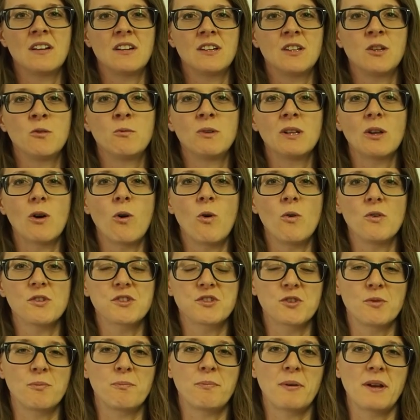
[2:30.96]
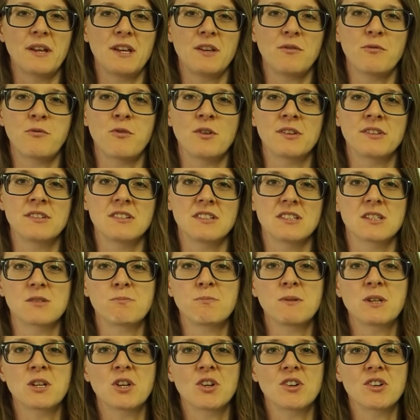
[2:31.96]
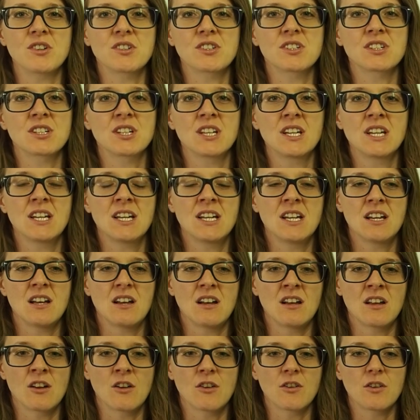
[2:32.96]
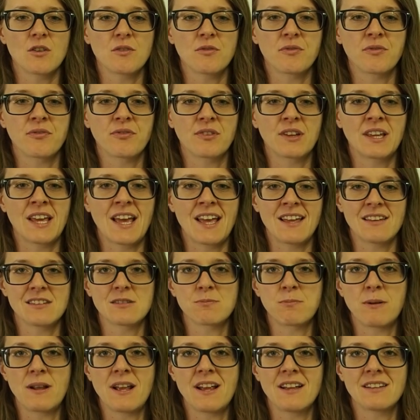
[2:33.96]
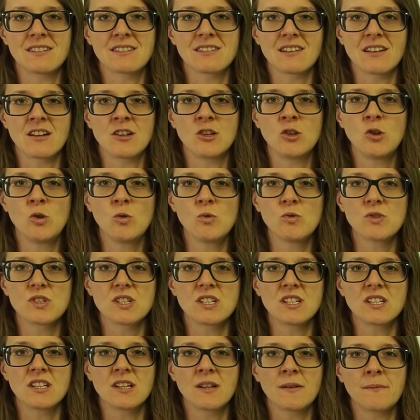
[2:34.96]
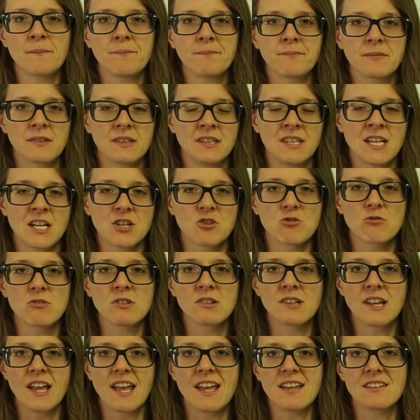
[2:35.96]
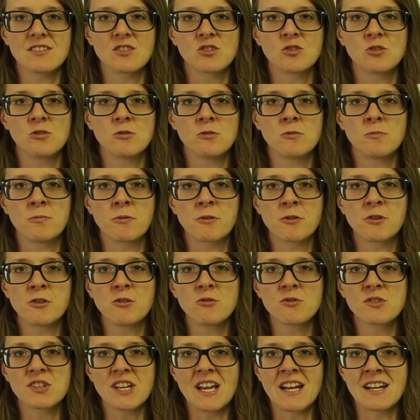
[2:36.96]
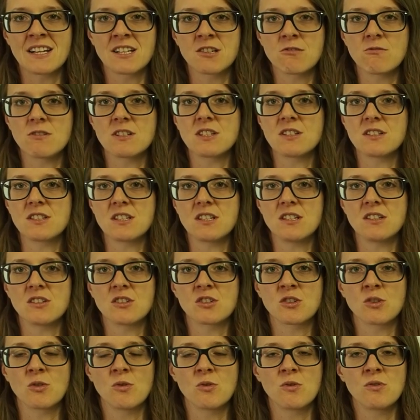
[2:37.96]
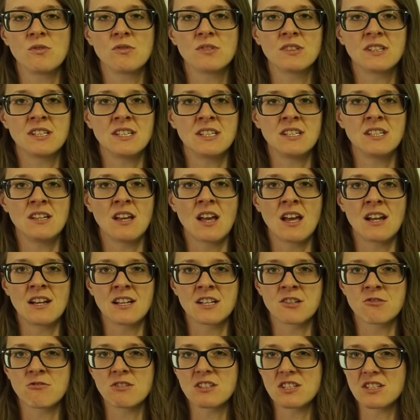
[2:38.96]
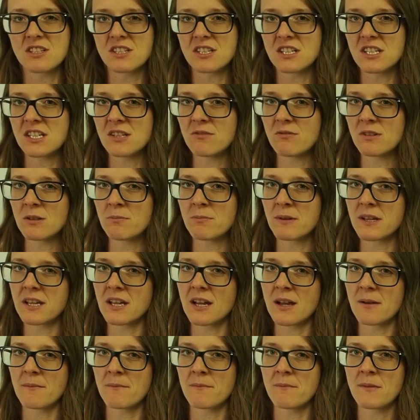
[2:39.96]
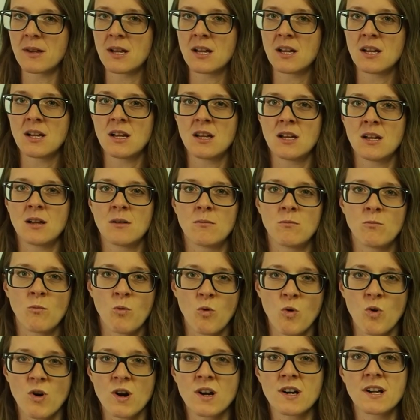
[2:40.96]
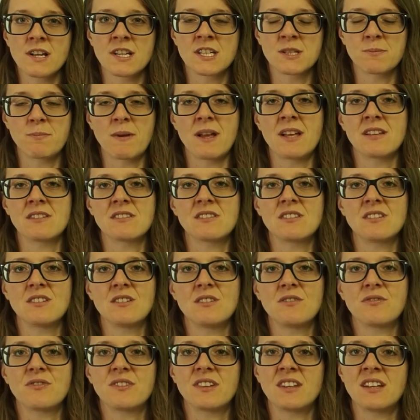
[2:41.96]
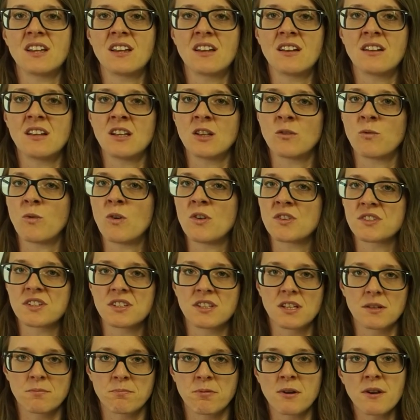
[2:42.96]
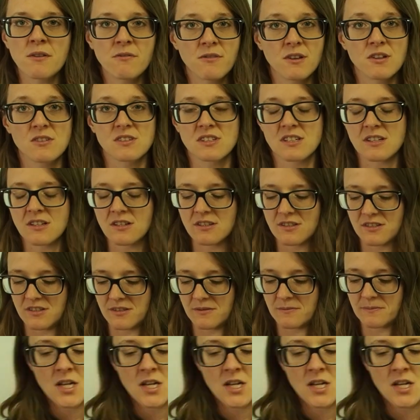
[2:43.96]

you will also pay for this because a lot of gas plants are using natural gas to produce electricity. So the electricity will become more expensive than it was in the previous years.